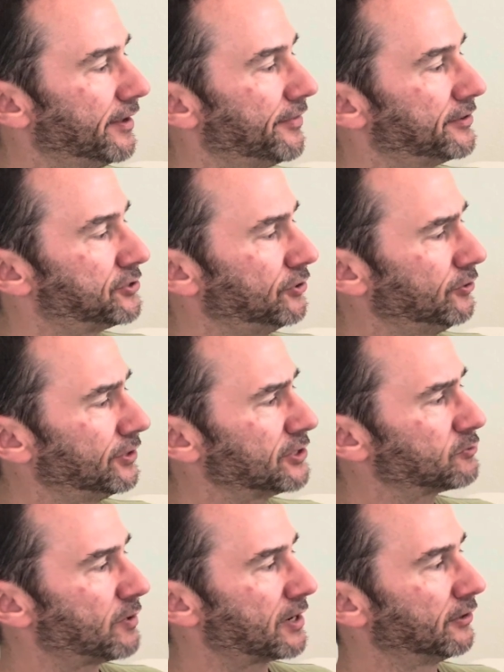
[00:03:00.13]
the 2
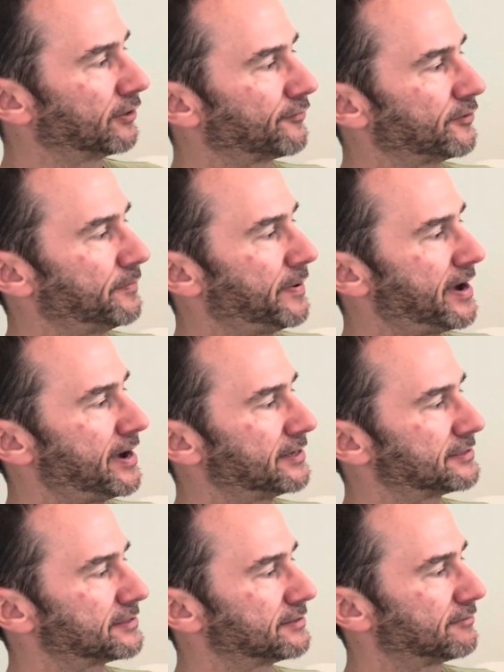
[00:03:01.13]
does want to look for the
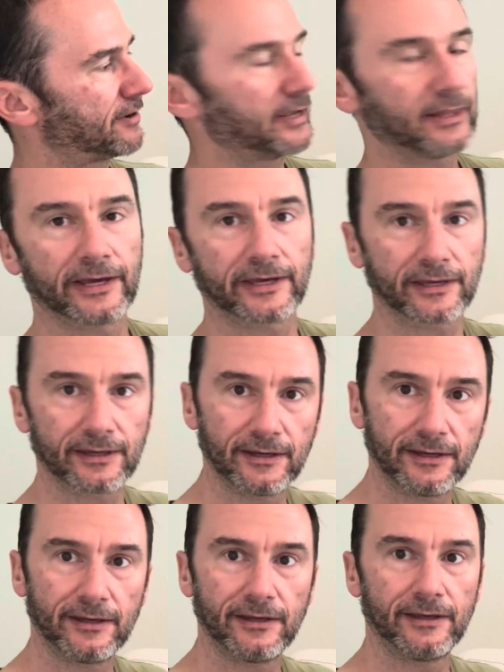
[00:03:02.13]
pass, right? Like,
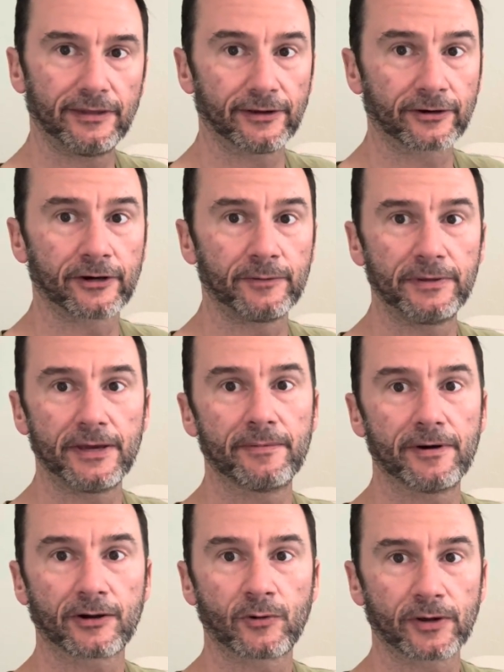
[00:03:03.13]
there could be
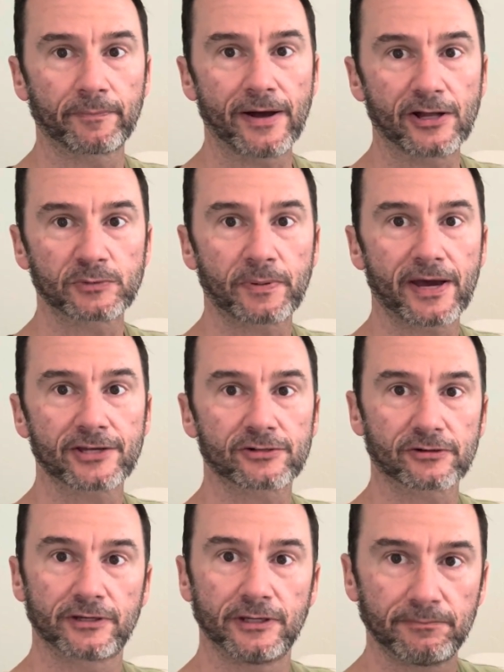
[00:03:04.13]
a quick bounce pass
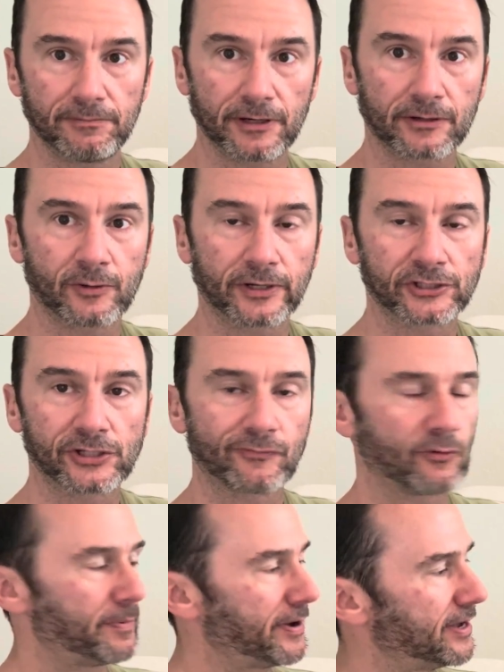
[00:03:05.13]
or keep a quick
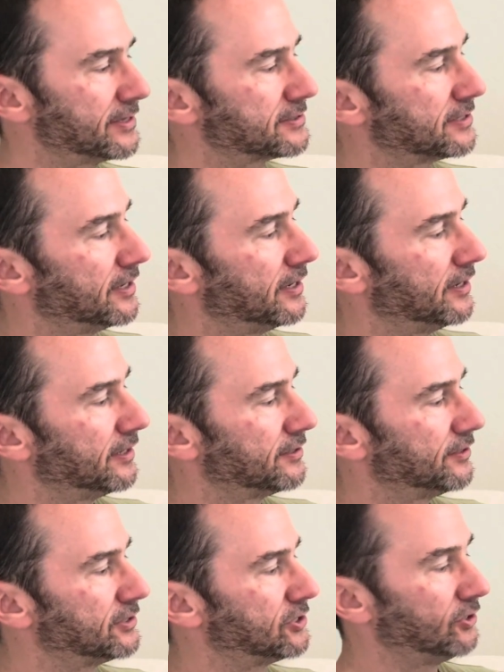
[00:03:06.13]
shuffle pass
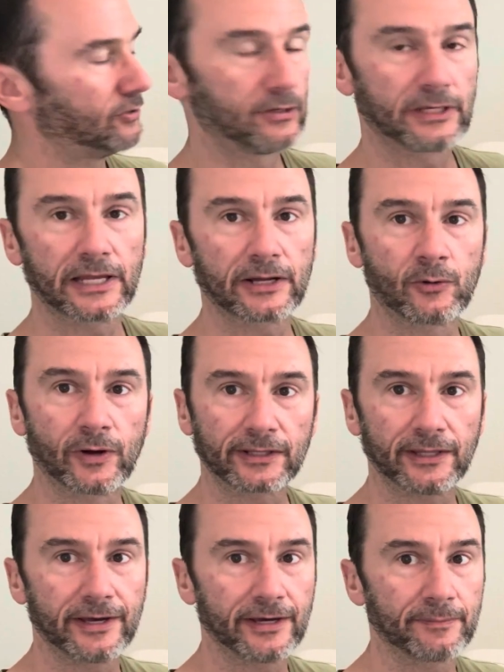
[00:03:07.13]
to the 2 to get a quick
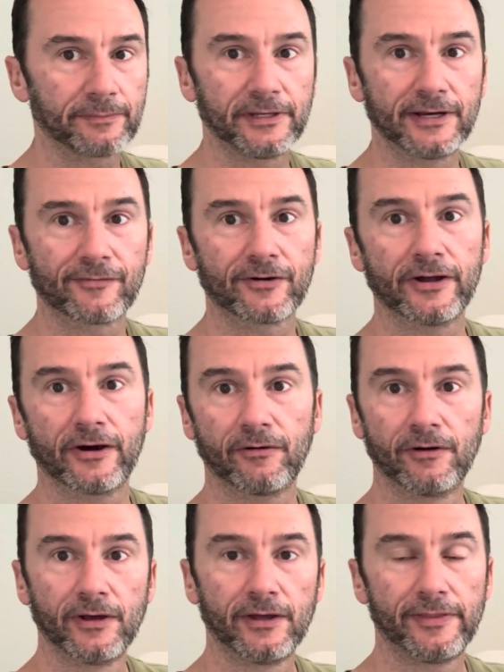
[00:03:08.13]
layup. You never know.
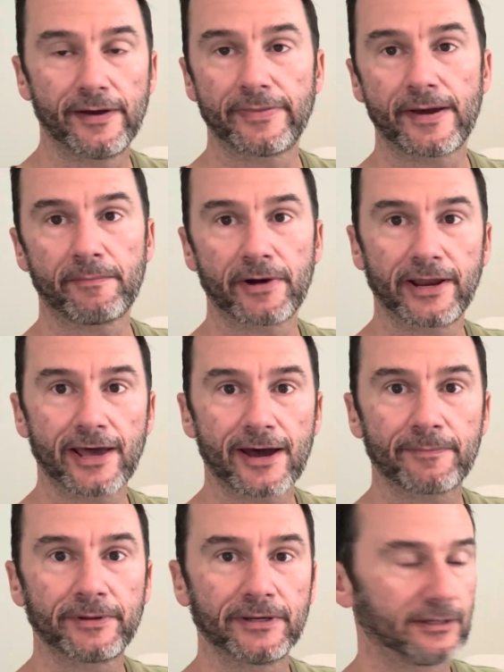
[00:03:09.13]
That might
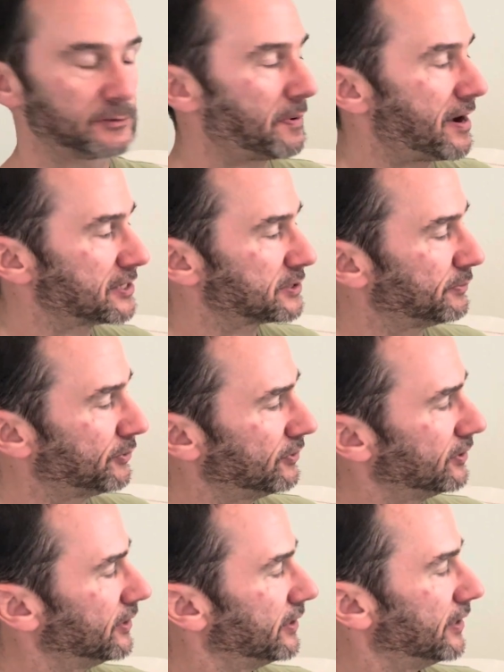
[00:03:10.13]
happen. It's
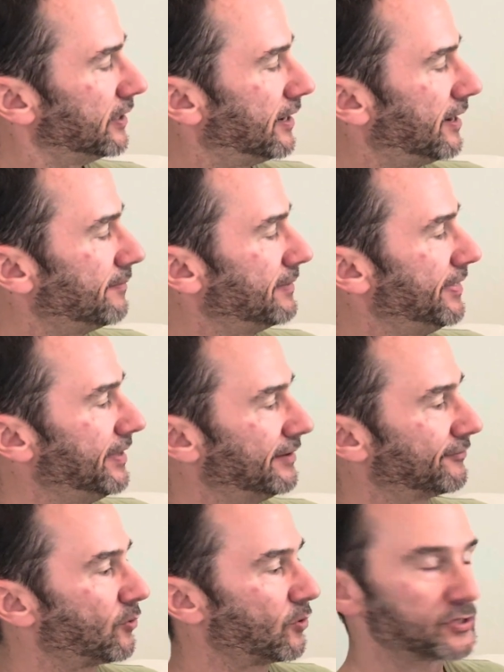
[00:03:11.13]
possible. And then,
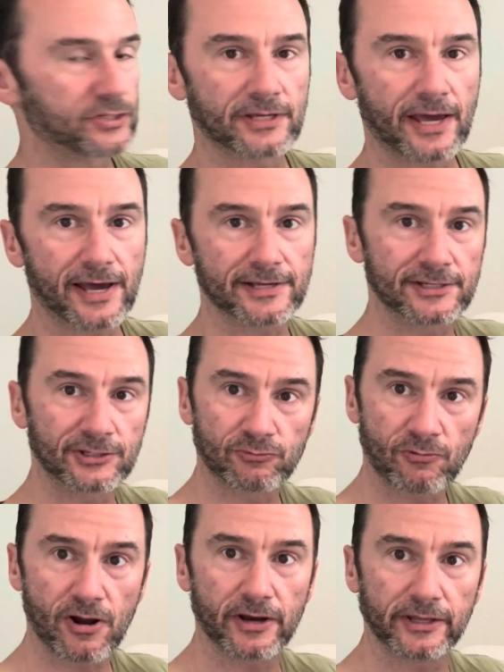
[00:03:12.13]
of course, as he's
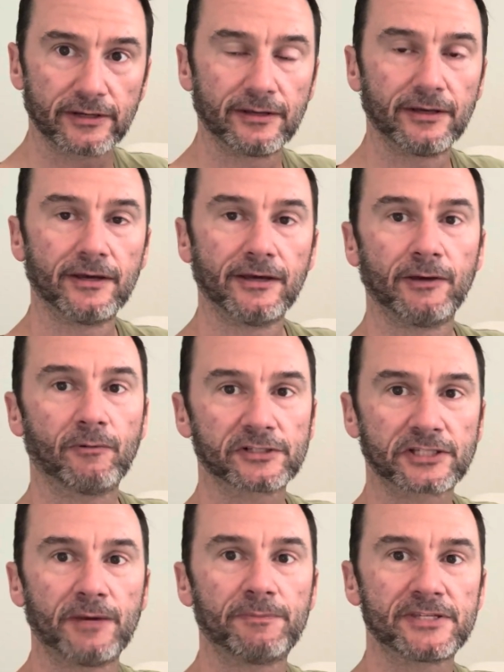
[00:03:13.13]
running, he
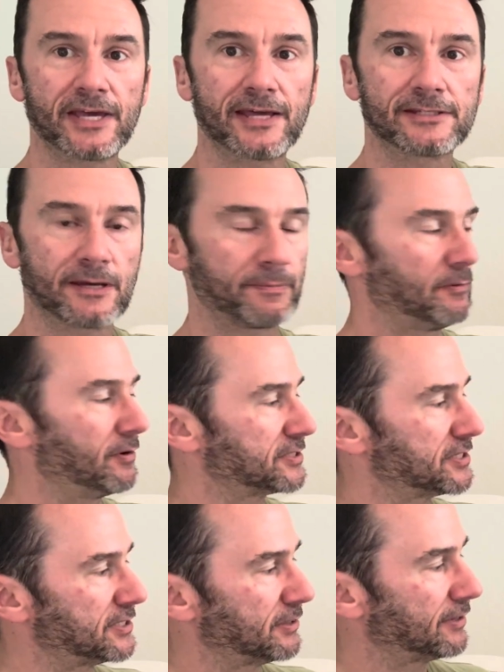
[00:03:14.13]
wants to keep his hands up. He wants
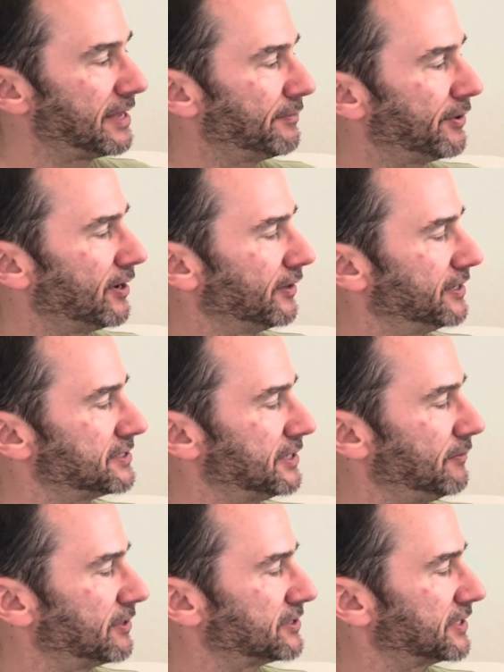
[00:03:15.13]
to see where that ball is, and
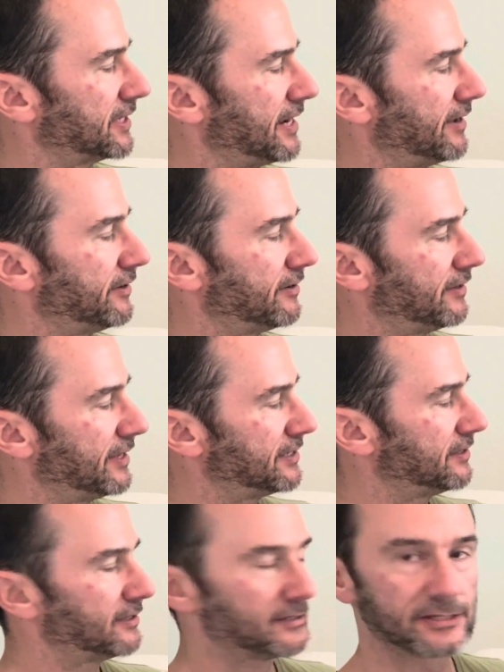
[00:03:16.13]
he wants to get out here
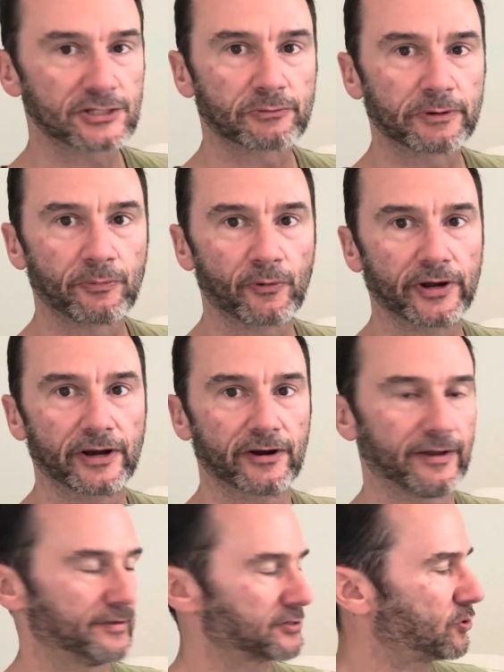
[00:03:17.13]
to this three-point area
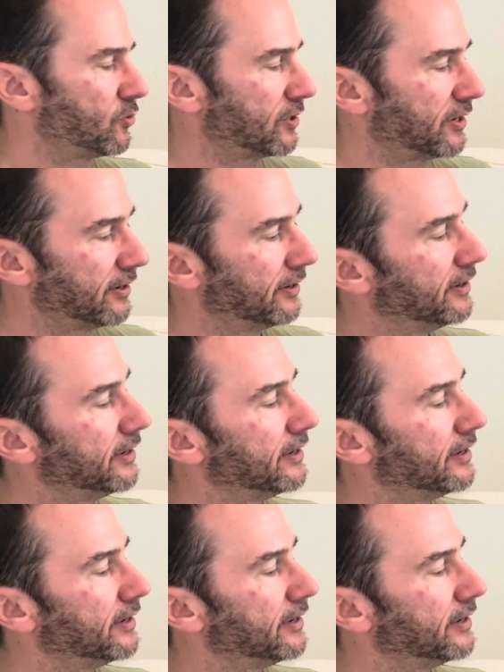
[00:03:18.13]
in this corner.